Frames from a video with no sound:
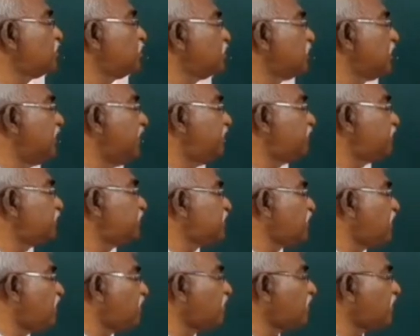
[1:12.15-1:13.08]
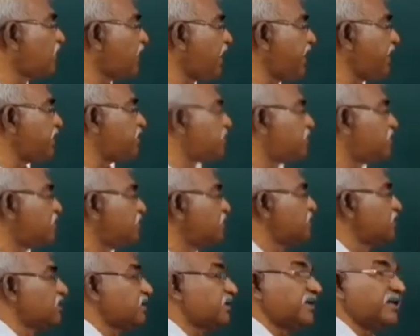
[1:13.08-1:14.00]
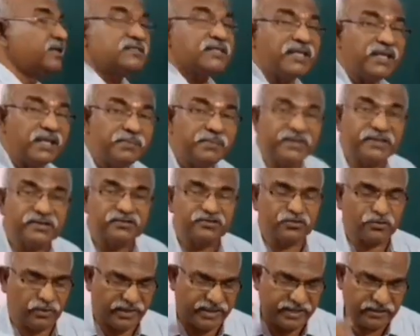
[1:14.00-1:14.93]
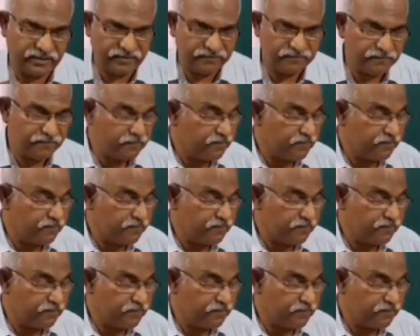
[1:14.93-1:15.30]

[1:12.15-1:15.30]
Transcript: to the left or right is a neighbouring square.